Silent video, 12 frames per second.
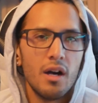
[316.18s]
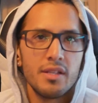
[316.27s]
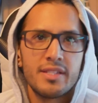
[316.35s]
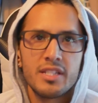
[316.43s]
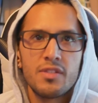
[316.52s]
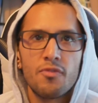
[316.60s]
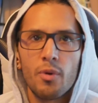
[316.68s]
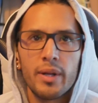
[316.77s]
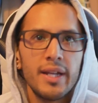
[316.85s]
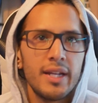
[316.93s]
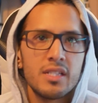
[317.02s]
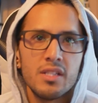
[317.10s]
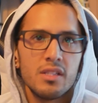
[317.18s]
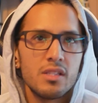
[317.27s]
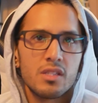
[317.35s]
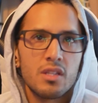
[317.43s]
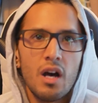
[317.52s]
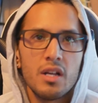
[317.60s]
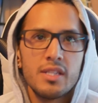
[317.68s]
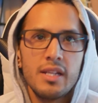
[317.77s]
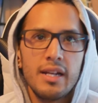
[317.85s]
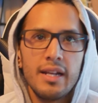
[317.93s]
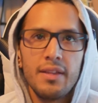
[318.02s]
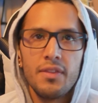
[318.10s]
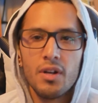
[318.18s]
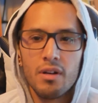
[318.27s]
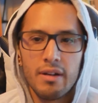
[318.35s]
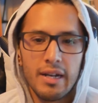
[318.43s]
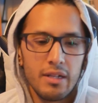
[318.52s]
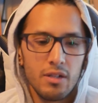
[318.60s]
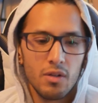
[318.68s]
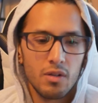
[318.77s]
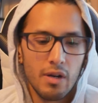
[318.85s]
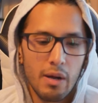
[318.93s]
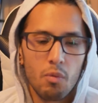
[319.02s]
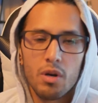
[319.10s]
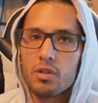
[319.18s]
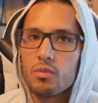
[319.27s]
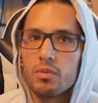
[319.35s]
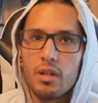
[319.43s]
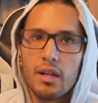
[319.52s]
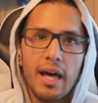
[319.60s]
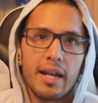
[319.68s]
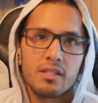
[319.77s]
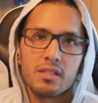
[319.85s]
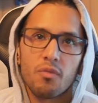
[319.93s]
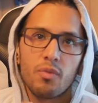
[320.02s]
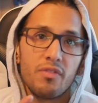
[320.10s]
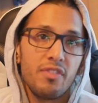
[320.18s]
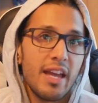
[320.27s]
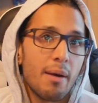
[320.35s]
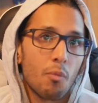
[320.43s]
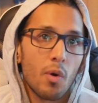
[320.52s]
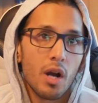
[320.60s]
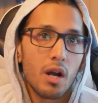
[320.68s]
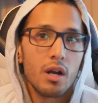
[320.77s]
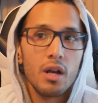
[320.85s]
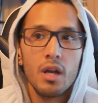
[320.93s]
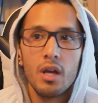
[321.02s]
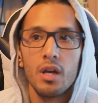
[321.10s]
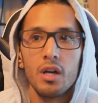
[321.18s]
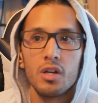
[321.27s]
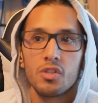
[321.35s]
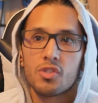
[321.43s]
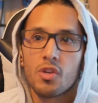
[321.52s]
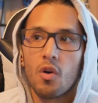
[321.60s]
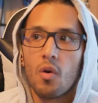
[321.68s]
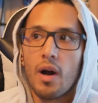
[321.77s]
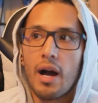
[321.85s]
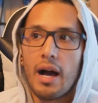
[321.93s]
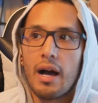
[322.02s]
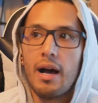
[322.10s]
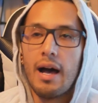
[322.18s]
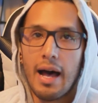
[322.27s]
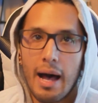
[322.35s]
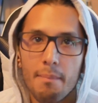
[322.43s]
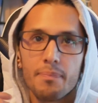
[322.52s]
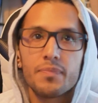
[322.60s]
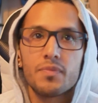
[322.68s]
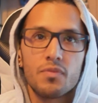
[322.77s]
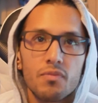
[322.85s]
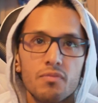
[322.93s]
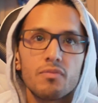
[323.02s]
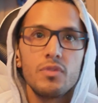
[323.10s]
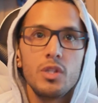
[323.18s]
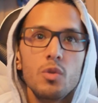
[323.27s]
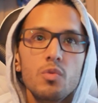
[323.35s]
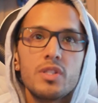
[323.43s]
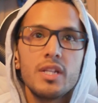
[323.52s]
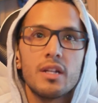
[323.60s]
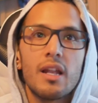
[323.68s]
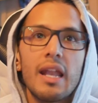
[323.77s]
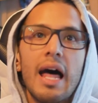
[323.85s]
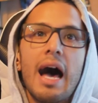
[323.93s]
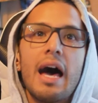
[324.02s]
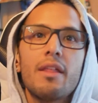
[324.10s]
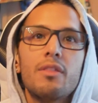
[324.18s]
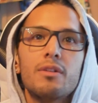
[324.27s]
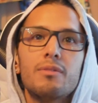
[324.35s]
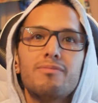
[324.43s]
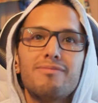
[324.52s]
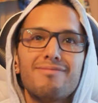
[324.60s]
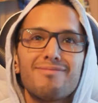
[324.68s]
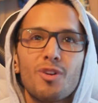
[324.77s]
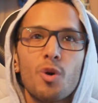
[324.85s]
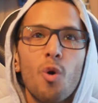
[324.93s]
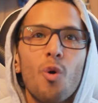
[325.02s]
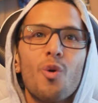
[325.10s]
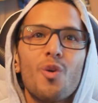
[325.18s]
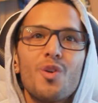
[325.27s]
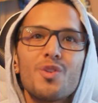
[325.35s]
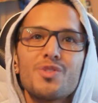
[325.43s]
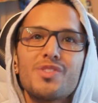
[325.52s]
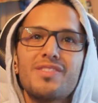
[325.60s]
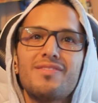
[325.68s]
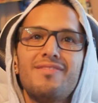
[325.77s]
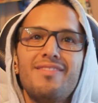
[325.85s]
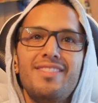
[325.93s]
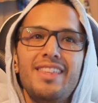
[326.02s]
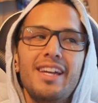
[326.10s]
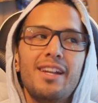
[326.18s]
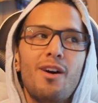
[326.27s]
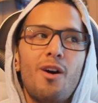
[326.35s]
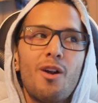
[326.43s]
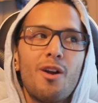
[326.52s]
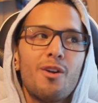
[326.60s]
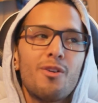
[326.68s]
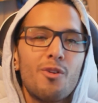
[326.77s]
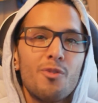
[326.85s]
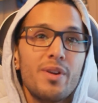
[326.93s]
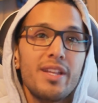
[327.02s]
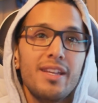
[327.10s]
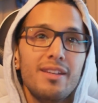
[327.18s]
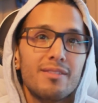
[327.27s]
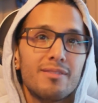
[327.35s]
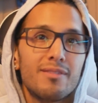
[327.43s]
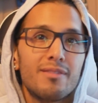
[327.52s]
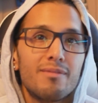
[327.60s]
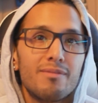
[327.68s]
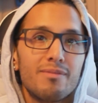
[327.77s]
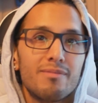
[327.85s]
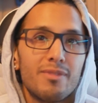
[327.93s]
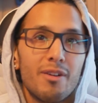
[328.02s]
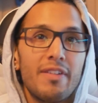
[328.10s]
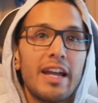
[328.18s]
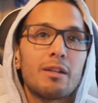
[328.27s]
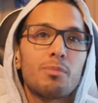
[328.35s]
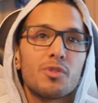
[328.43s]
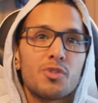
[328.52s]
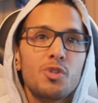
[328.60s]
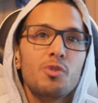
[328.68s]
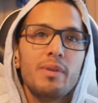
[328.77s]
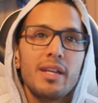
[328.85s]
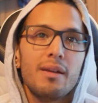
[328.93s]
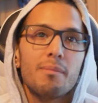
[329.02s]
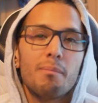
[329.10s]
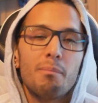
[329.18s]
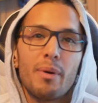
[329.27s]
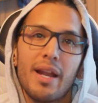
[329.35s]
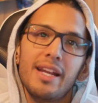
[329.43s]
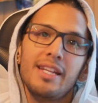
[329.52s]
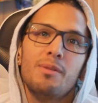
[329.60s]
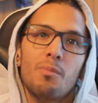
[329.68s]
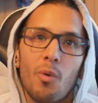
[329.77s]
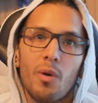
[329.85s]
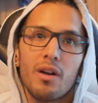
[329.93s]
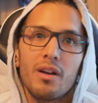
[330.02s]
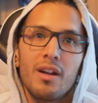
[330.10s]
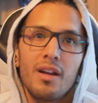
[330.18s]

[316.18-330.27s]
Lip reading: 64 gigs and tossing it in there. And you know, I work with a lot of stuff with VMware, so I'm using a lot of the cores that are already available to me, but I need more.